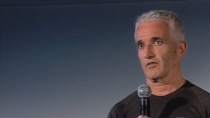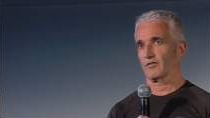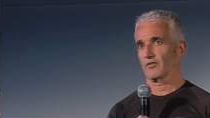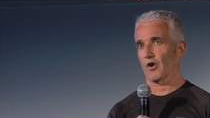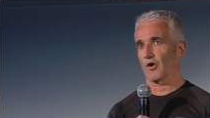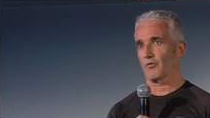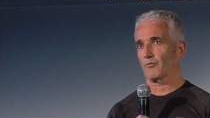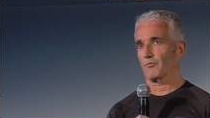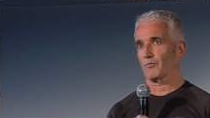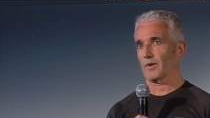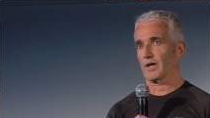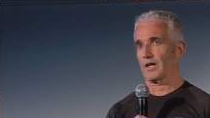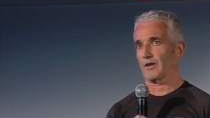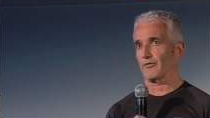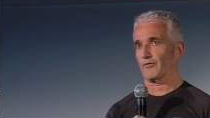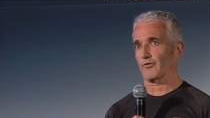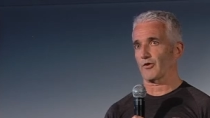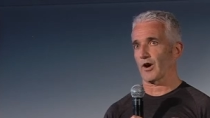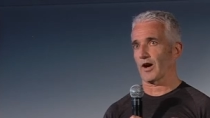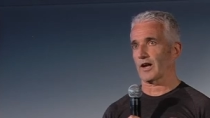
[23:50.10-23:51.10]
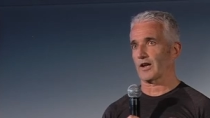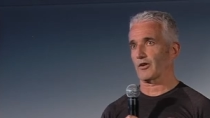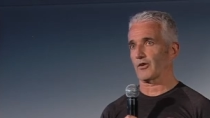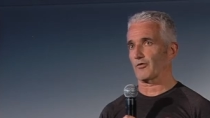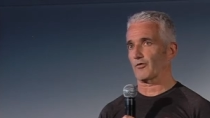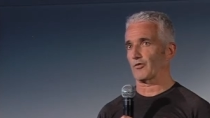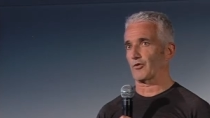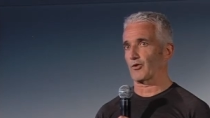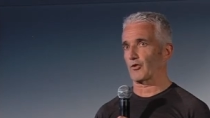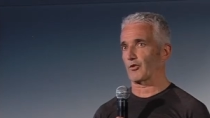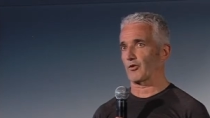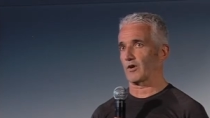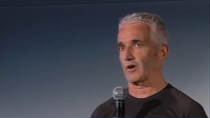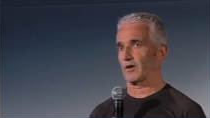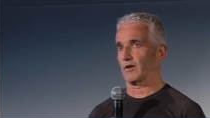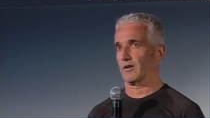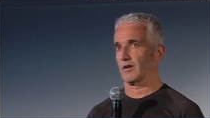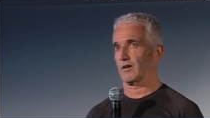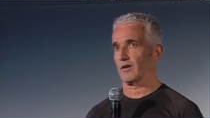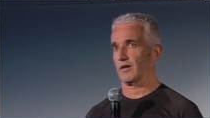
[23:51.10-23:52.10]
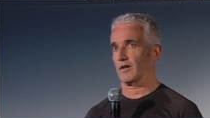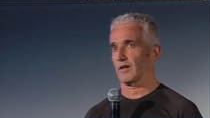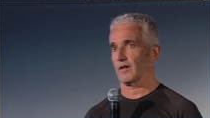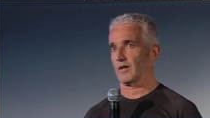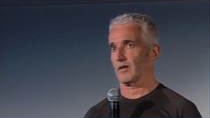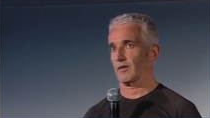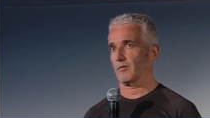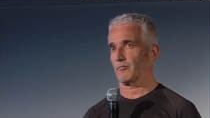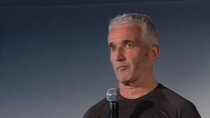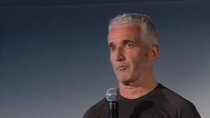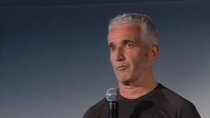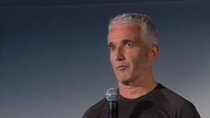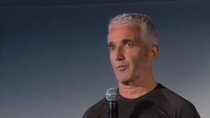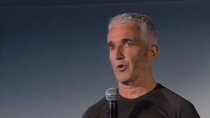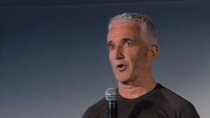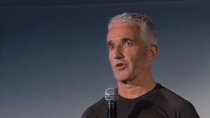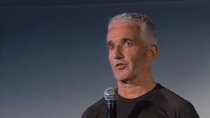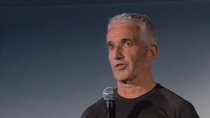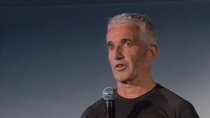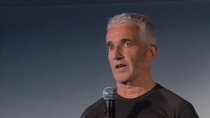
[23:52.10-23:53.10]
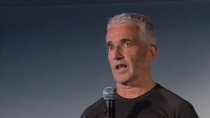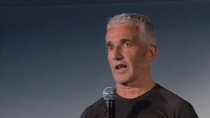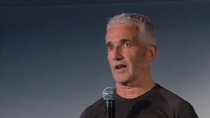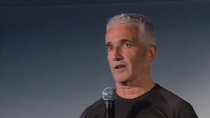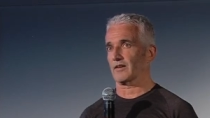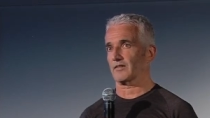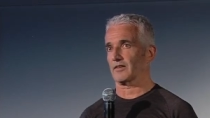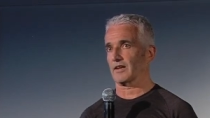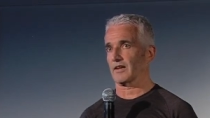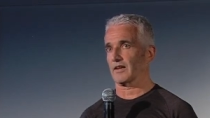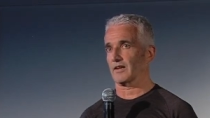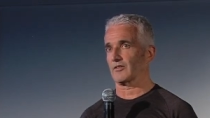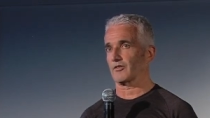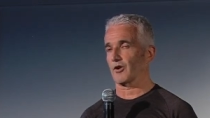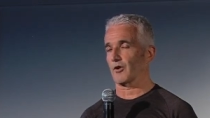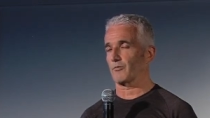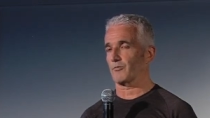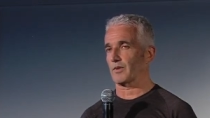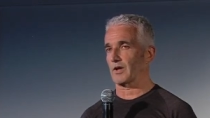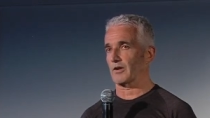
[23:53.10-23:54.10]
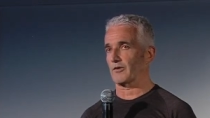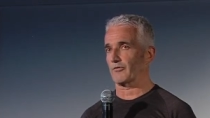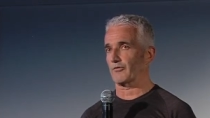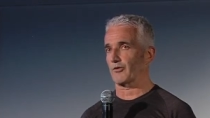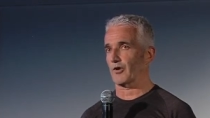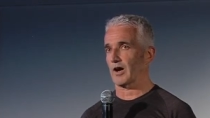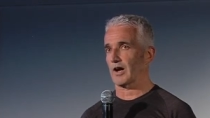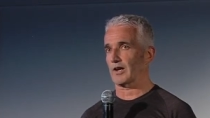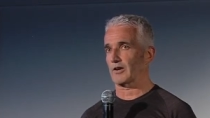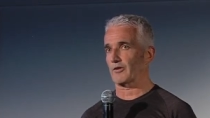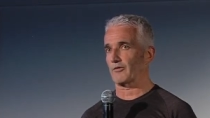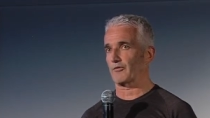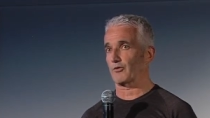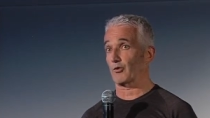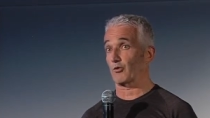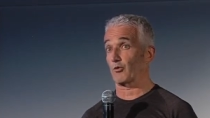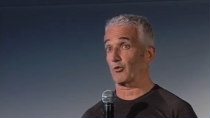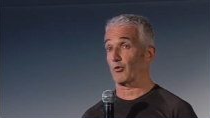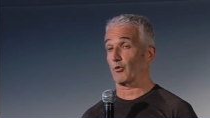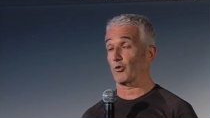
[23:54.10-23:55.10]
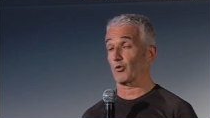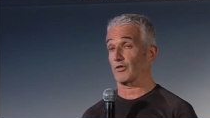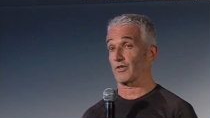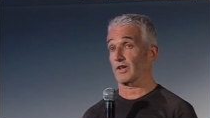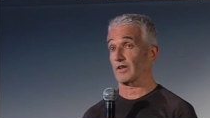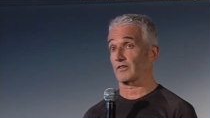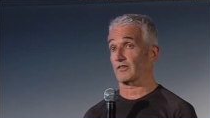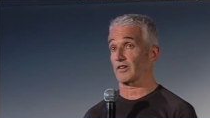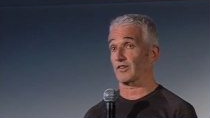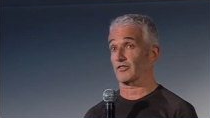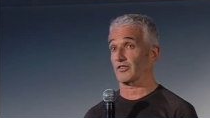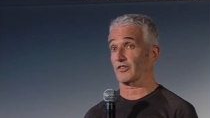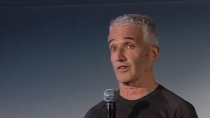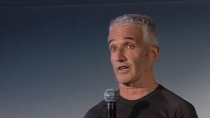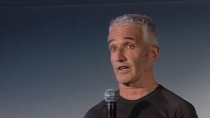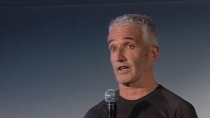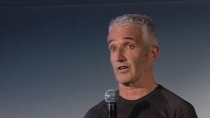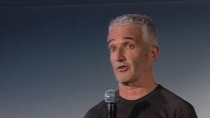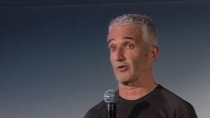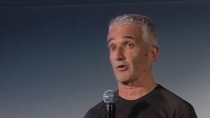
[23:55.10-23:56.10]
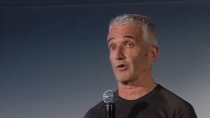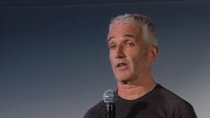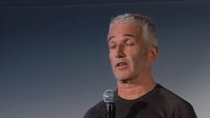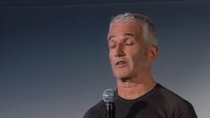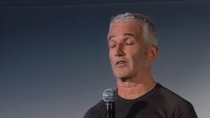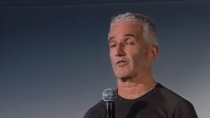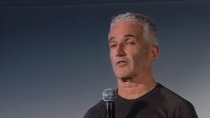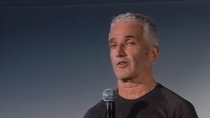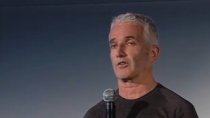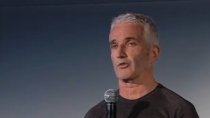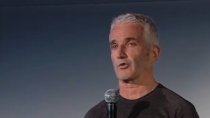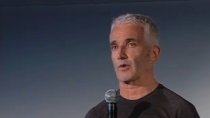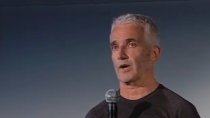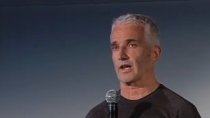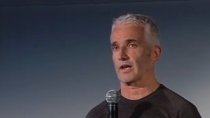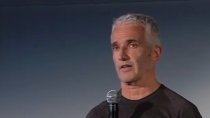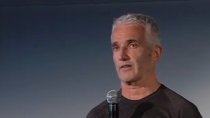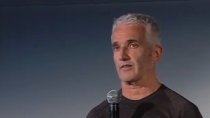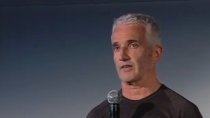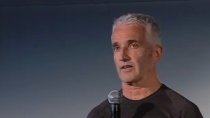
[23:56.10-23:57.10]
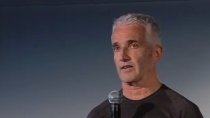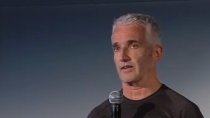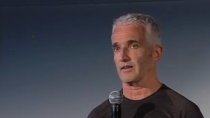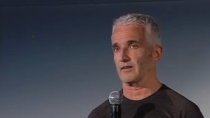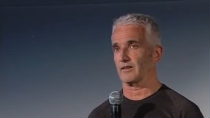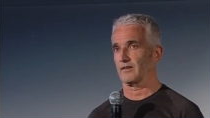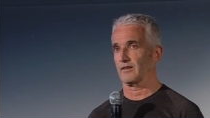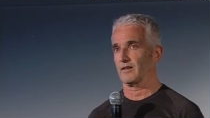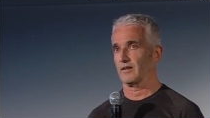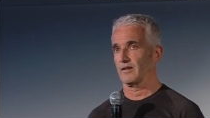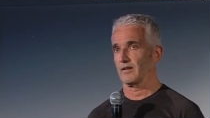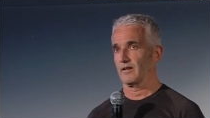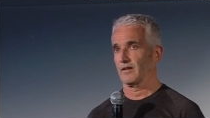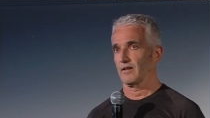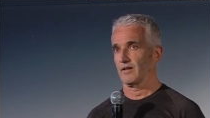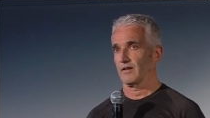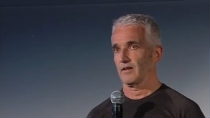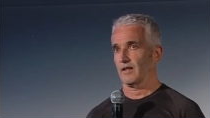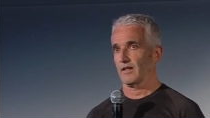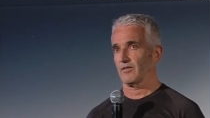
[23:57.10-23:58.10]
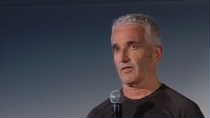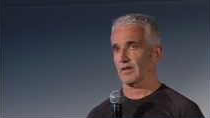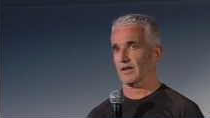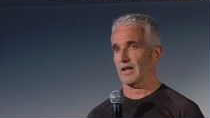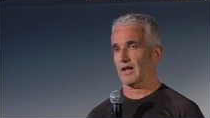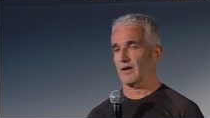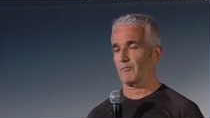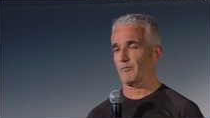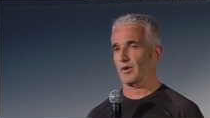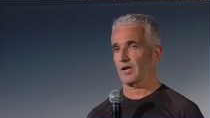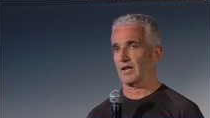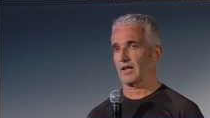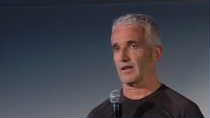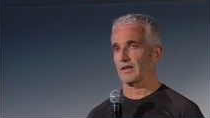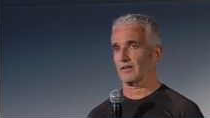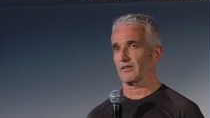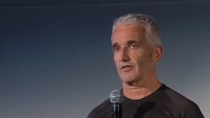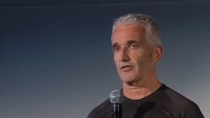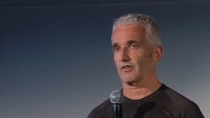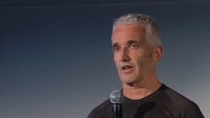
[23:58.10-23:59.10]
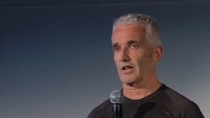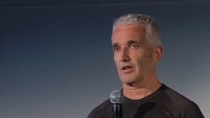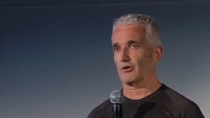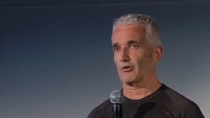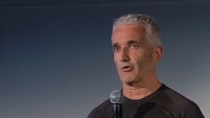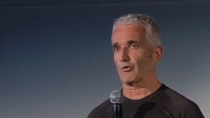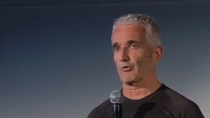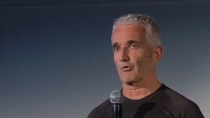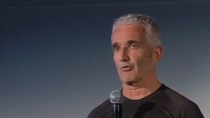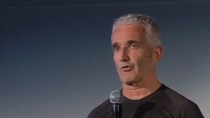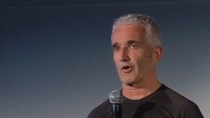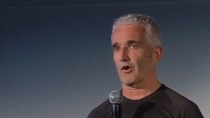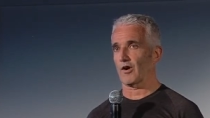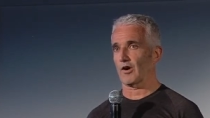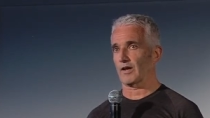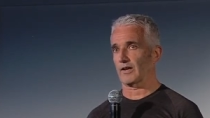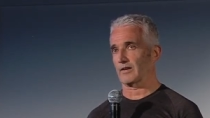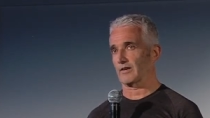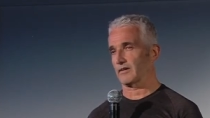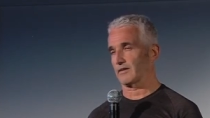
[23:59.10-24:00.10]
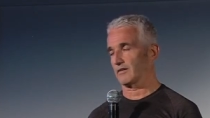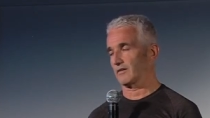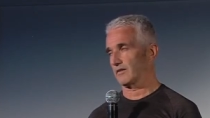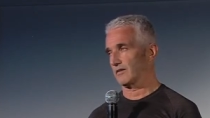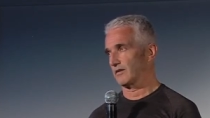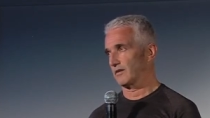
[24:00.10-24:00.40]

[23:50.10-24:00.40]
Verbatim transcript: don't be afraid of your personality, don't be afraid of your authenticity and your individuality. And the companies that you'll find